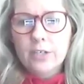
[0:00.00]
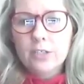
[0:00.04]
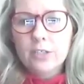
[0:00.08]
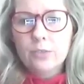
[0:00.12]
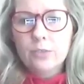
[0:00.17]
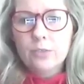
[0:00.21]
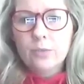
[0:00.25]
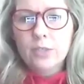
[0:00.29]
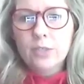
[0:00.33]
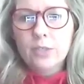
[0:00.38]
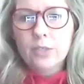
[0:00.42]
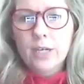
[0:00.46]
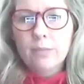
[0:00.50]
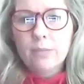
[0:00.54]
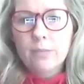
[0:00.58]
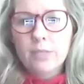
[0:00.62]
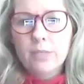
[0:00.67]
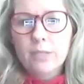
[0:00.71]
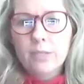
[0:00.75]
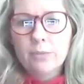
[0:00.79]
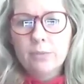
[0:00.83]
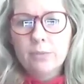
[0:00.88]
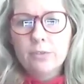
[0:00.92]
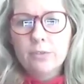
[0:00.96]
you will not be
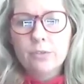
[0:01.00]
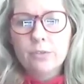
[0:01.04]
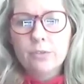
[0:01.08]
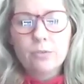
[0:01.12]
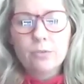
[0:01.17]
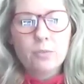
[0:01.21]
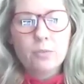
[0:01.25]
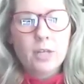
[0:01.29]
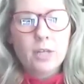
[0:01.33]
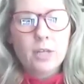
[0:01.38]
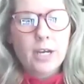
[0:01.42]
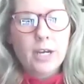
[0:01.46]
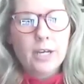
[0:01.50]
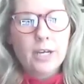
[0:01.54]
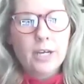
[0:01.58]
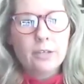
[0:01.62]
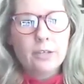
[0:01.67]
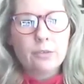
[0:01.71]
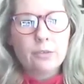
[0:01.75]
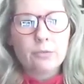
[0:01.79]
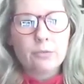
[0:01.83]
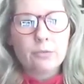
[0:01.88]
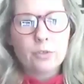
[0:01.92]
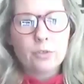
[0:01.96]
able to apply
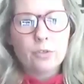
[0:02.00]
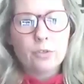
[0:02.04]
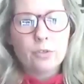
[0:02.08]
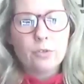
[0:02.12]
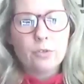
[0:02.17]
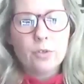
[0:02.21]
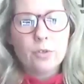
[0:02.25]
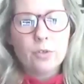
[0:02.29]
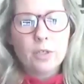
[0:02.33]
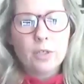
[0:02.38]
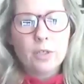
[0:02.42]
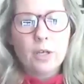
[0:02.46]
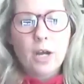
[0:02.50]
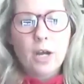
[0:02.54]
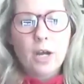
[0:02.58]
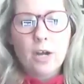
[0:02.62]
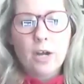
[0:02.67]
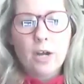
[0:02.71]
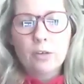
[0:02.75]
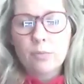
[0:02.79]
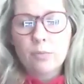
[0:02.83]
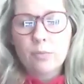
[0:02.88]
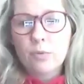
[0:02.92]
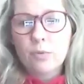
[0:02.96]
through
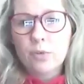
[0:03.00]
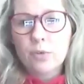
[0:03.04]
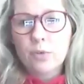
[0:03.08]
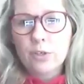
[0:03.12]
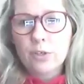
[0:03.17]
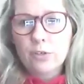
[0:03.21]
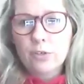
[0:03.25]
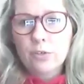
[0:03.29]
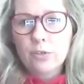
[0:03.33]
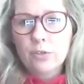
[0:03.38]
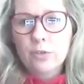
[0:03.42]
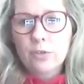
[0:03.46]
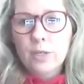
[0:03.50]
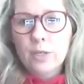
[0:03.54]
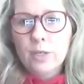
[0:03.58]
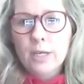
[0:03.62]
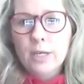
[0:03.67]
our portal,